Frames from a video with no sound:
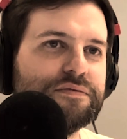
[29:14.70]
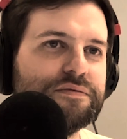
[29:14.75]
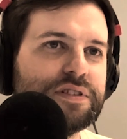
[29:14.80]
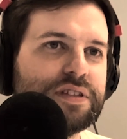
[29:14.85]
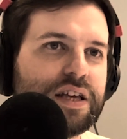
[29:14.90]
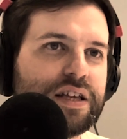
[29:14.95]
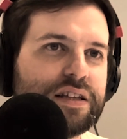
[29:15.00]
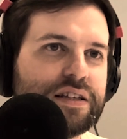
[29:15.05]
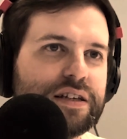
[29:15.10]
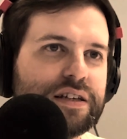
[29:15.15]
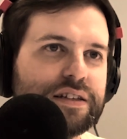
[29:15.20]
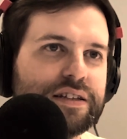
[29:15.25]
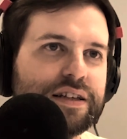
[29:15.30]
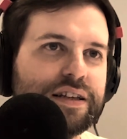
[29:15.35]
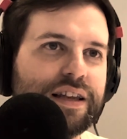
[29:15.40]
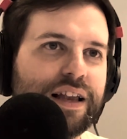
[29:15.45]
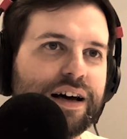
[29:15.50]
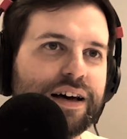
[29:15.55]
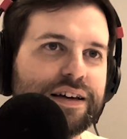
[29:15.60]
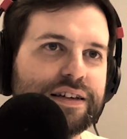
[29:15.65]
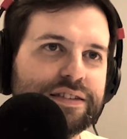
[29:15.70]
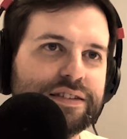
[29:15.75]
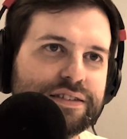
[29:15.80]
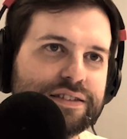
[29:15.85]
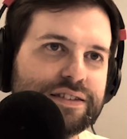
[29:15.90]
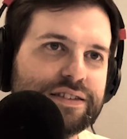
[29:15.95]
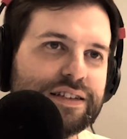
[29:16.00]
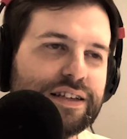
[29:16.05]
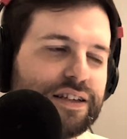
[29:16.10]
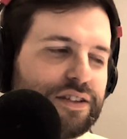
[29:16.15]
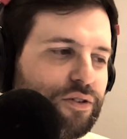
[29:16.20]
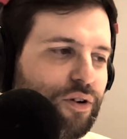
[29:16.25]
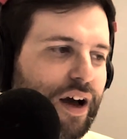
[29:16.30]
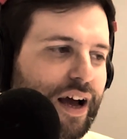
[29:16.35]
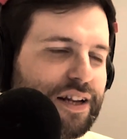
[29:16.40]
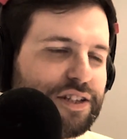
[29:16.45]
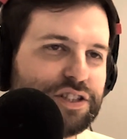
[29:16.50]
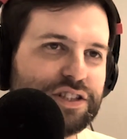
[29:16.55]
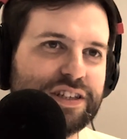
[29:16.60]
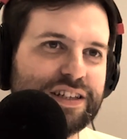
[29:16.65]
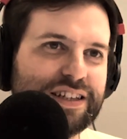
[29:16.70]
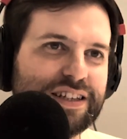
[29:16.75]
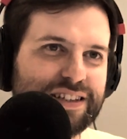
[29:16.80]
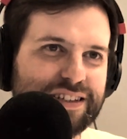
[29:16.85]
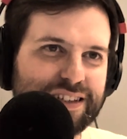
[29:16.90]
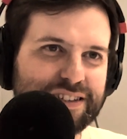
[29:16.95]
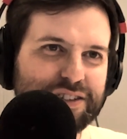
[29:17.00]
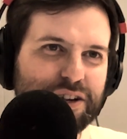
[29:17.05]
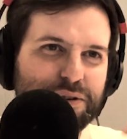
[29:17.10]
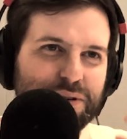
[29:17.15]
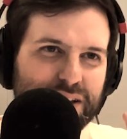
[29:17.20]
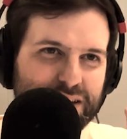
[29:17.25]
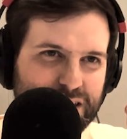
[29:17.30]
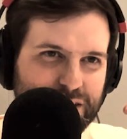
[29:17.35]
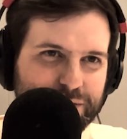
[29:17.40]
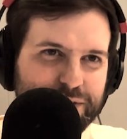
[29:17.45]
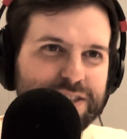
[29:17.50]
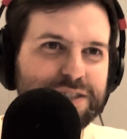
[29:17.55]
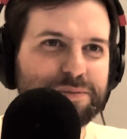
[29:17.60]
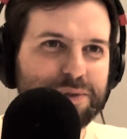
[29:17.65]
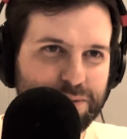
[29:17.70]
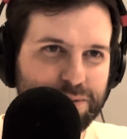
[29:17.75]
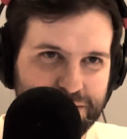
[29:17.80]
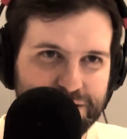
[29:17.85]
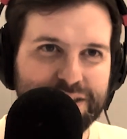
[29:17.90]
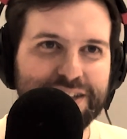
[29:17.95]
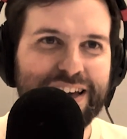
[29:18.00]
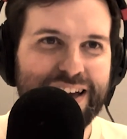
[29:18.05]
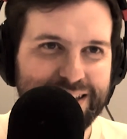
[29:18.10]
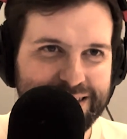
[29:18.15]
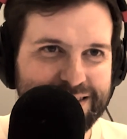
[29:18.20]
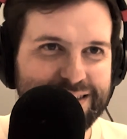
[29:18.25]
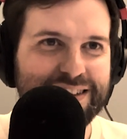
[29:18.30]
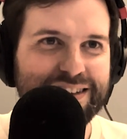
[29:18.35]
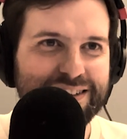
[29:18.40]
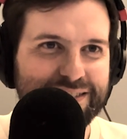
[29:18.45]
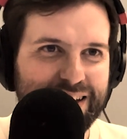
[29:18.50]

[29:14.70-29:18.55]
saying the lines, not actually, there's no like charisma which he gets in